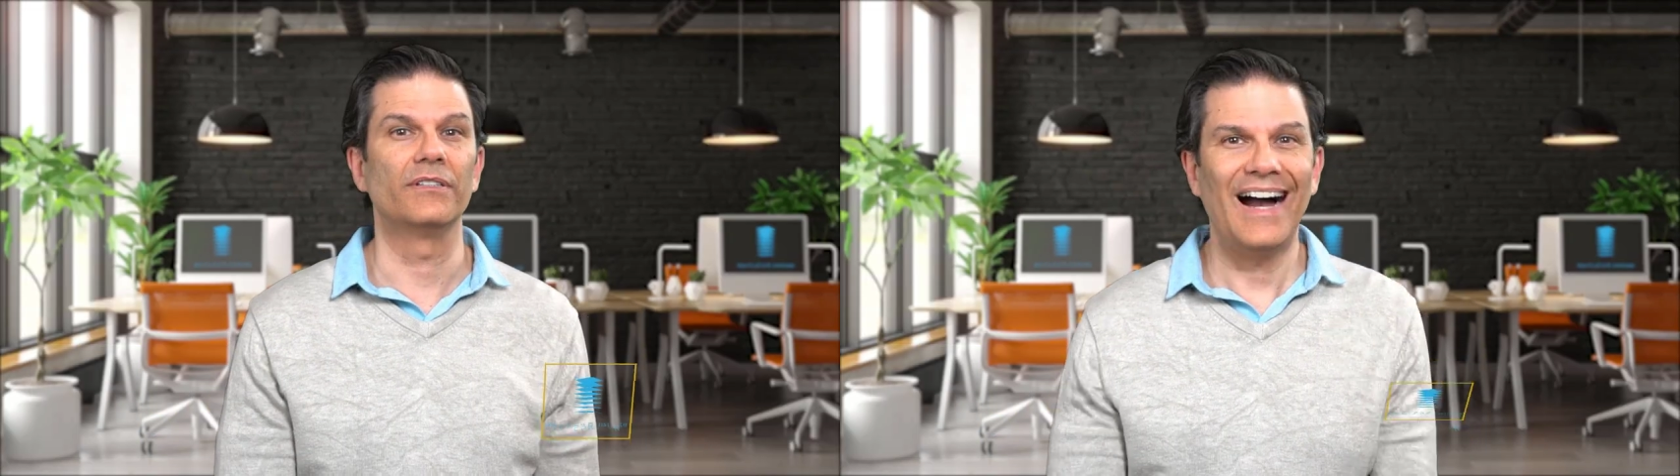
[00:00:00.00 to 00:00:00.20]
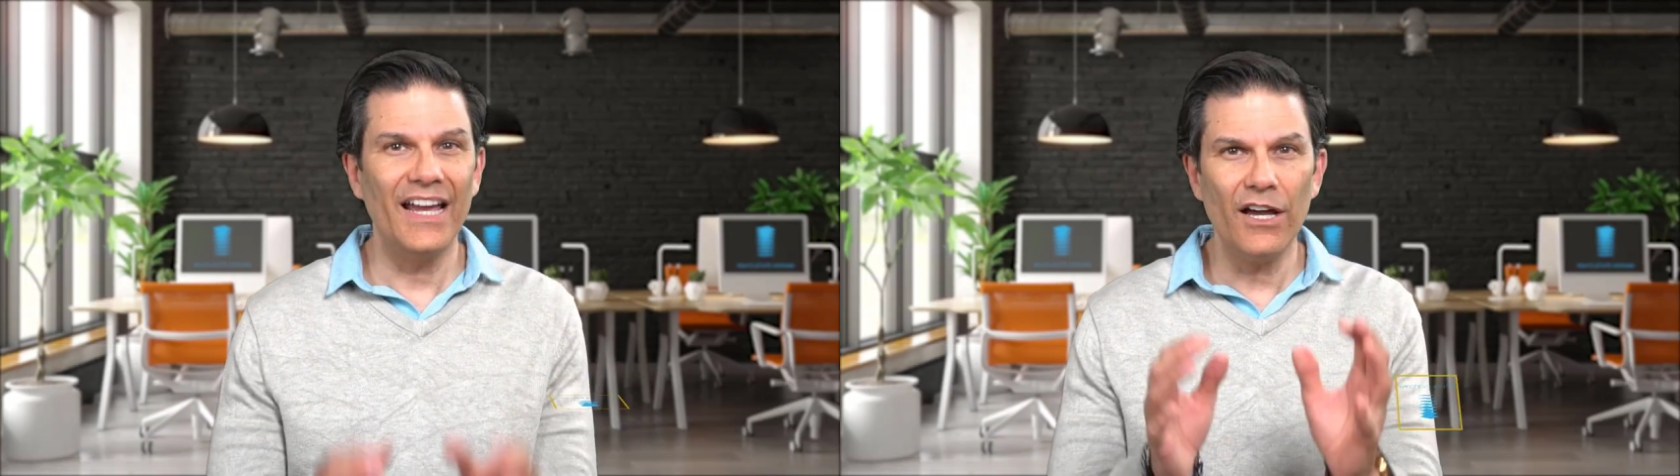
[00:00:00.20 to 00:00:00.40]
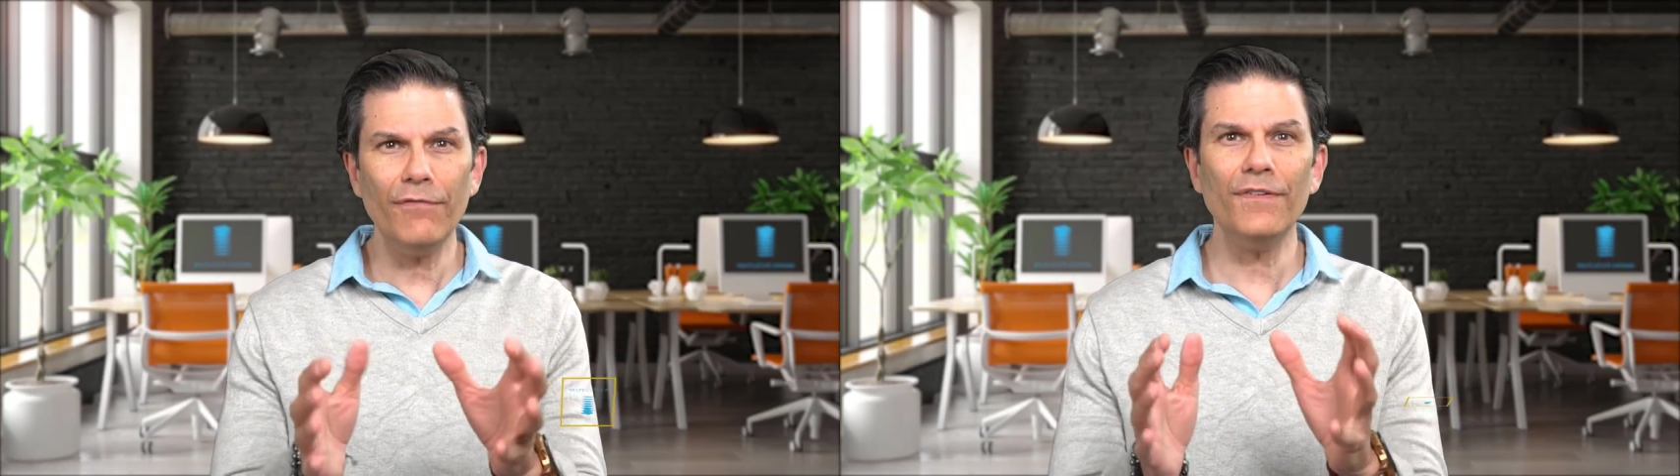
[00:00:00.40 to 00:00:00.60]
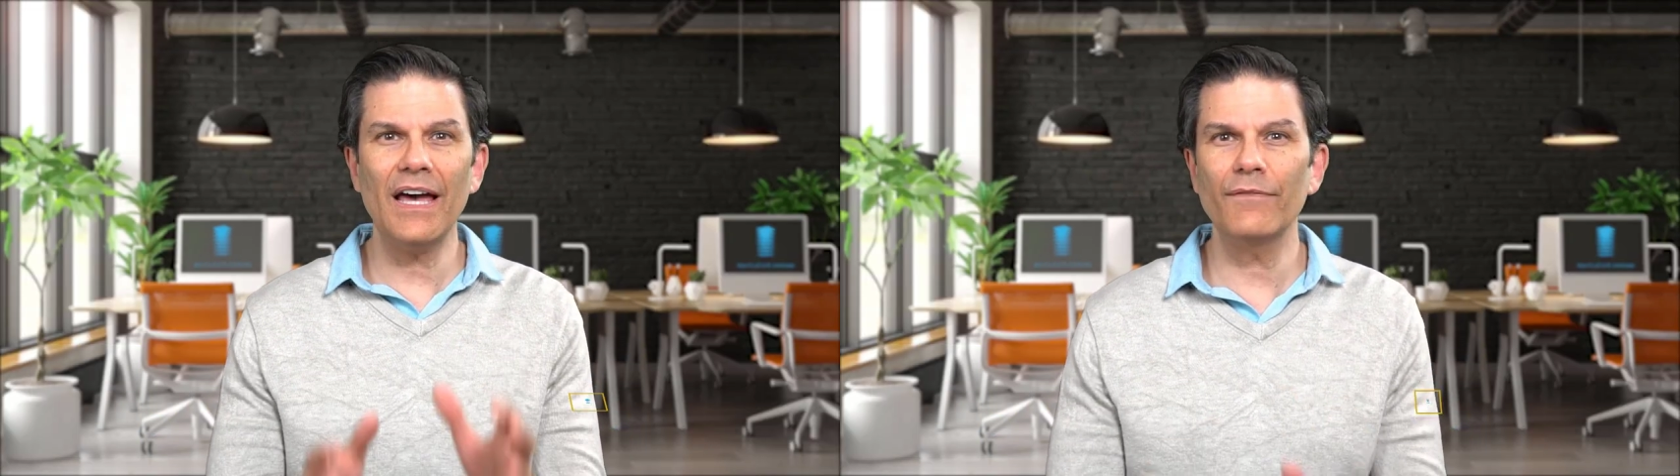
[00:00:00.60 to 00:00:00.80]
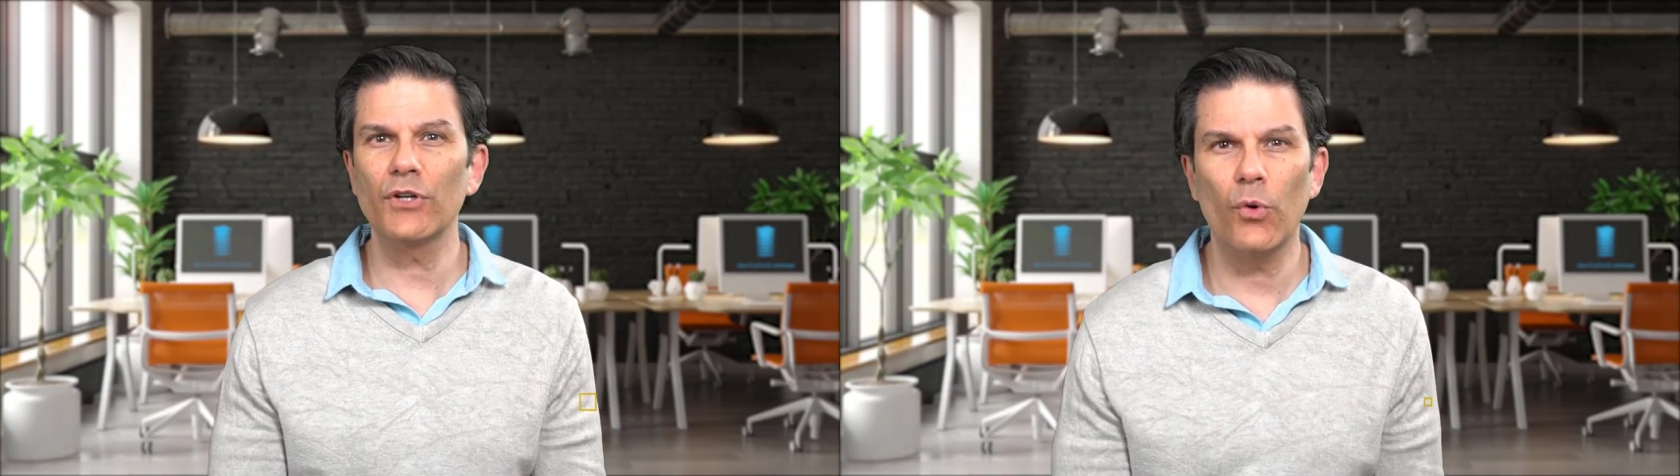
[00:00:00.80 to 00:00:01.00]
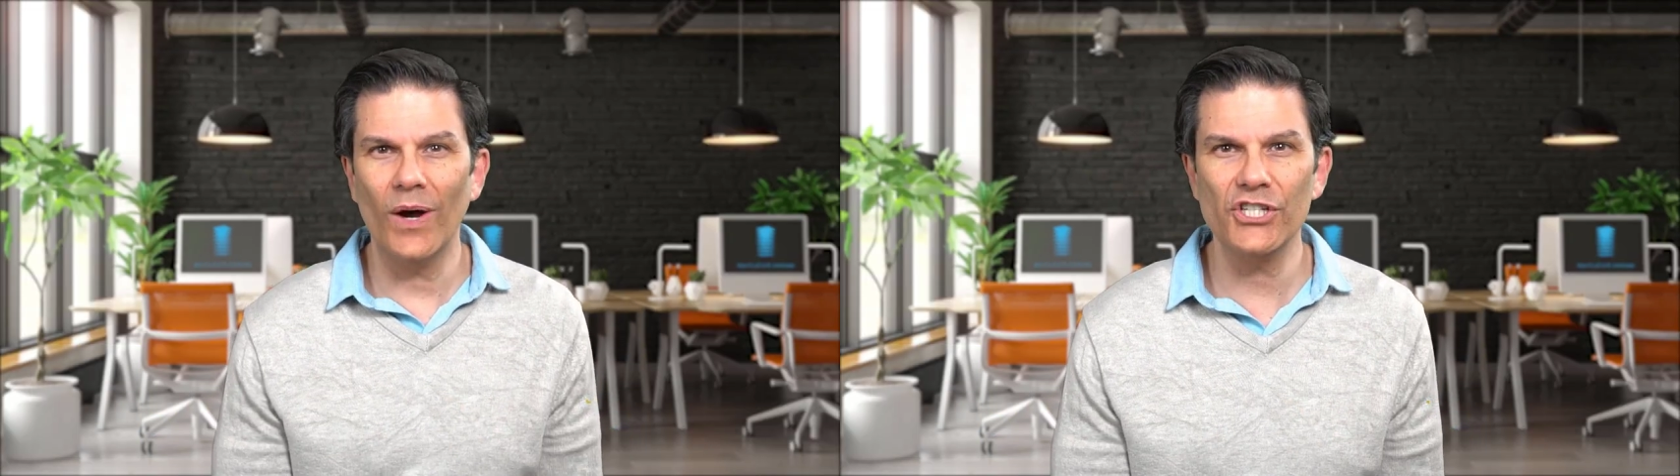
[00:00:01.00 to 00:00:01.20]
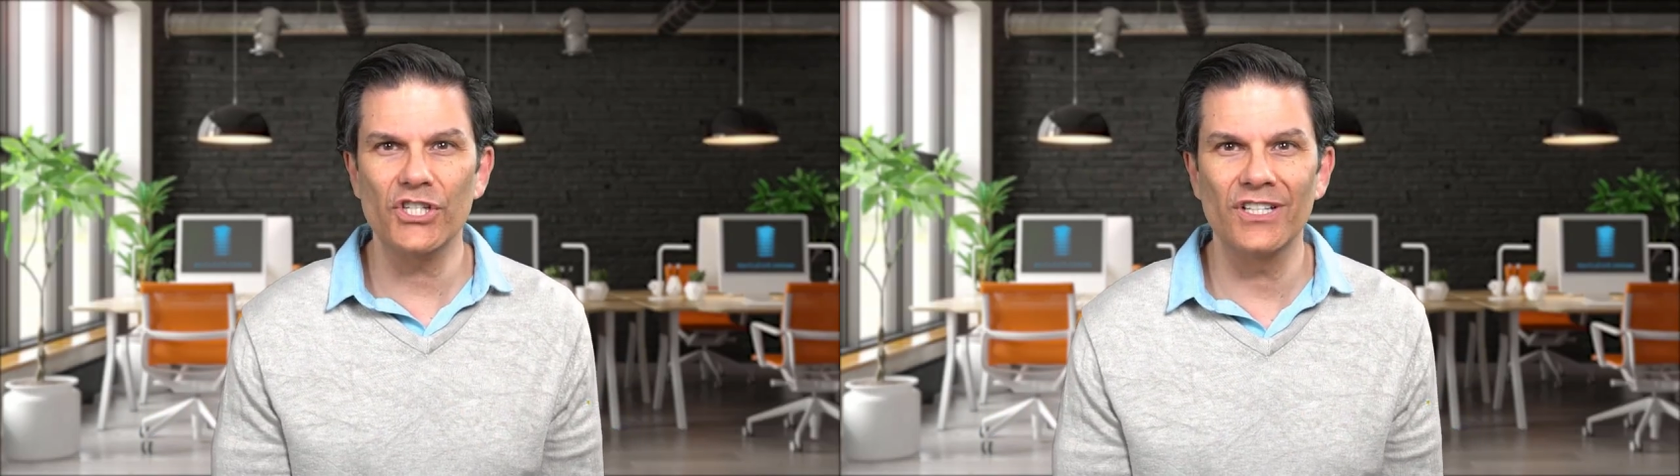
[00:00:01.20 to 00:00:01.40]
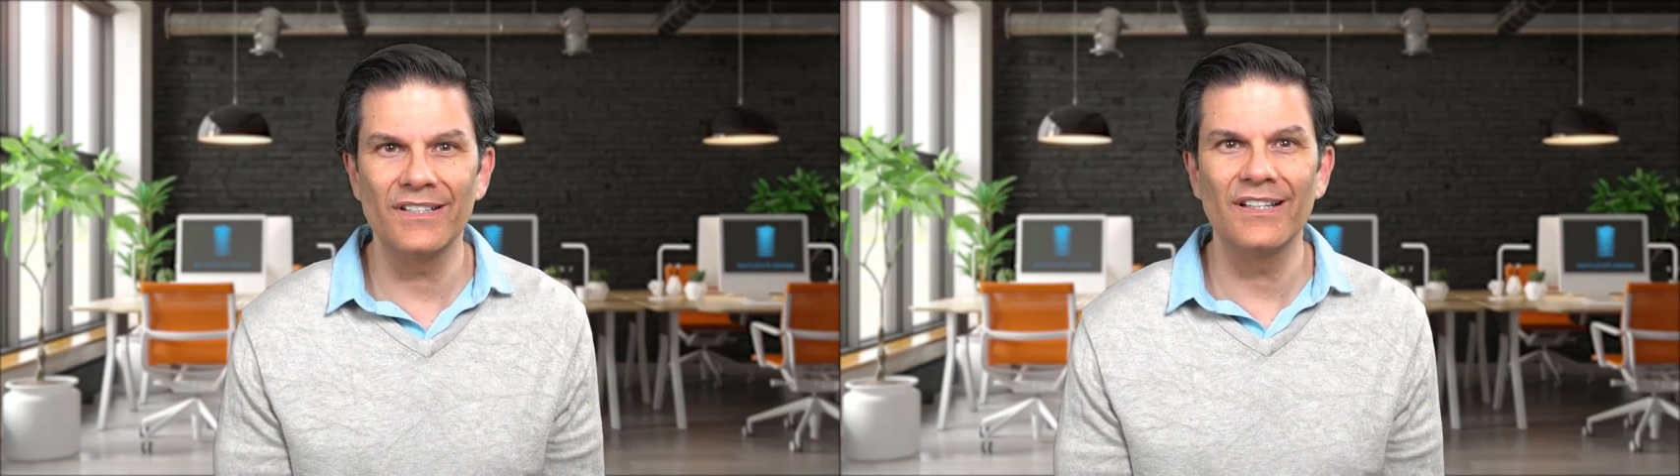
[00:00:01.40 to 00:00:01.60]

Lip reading: I often have the question,